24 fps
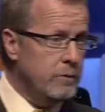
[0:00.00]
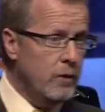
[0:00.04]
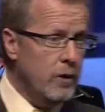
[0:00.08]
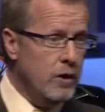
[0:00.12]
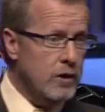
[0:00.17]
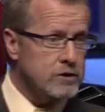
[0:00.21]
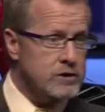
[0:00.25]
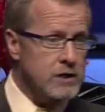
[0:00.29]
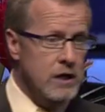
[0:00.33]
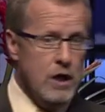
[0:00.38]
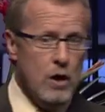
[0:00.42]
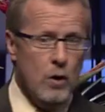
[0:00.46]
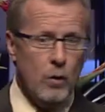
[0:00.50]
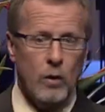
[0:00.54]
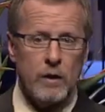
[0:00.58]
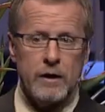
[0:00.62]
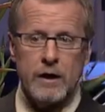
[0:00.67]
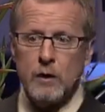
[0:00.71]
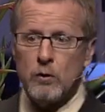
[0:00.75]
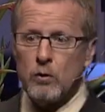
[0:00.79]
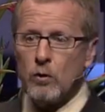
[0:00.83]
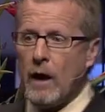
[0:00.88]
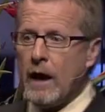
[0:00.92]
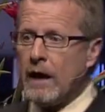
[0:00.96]
Bush would
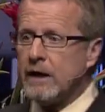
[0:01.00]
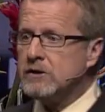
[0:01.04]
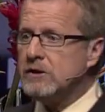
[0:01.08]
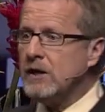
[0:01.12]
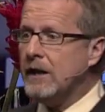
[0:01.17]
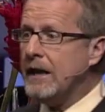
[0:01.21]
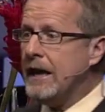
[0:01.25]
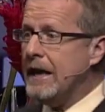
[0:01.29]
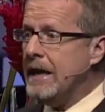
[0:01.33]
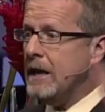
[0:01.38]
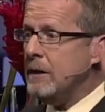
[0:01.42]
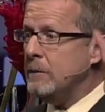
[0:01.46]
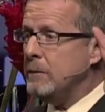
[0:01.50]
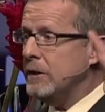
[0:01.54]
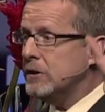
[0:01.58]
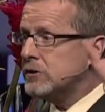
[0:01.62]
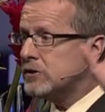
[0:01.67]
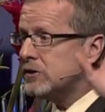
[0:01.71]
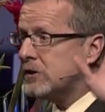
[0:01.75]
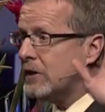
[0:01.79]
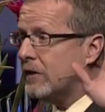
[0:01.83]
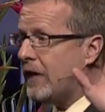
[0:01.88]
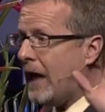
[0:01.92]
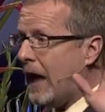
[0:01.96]
erect an
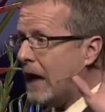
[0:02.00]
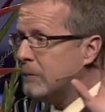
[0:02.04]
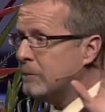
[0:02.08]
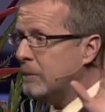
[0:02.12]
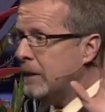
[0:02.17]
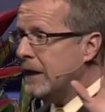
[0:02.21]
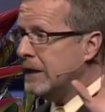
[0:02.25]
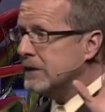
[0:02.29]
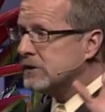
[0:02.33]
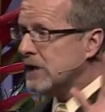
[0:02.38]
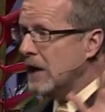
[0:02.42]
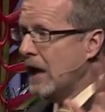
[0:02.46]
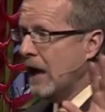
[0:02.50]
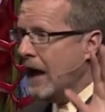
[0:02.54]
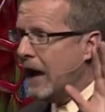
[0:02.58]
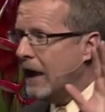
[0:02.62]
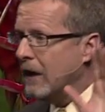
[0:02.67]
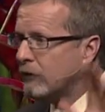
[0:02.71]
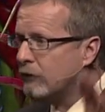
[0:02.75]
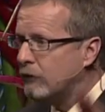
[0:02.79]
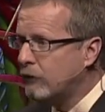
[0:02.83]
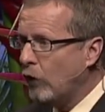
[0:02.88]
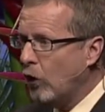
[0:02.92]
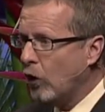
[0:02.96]
image to that beast
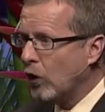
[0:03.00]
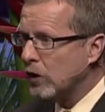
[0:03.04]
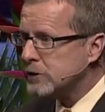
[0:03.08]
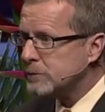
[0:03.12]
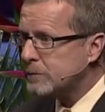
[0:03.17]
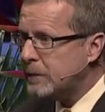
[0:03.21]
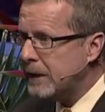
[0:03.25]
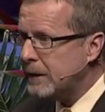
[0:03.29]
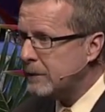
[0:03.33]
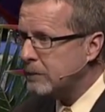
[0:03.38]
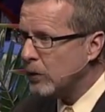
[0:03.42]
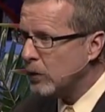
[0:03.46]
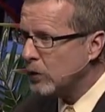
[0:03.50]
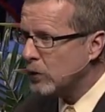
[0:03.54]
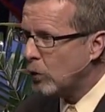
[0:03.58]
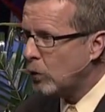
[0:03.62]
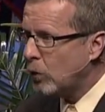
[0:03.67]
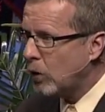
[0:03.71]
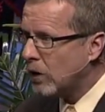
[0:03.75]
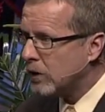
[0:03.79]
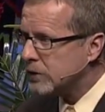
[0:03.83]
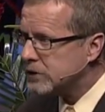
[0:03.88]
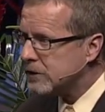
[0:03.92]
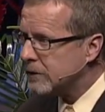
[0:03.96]
and force people to
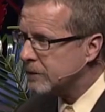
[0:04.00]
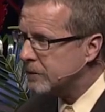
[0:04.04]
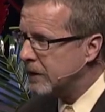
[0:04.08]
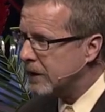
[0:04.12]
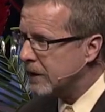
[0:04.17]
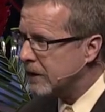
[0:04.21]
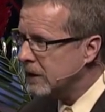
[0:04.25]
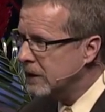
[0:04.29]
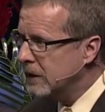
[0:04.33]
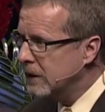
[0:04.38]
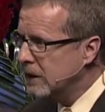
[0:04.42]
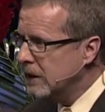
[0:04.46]
worship it.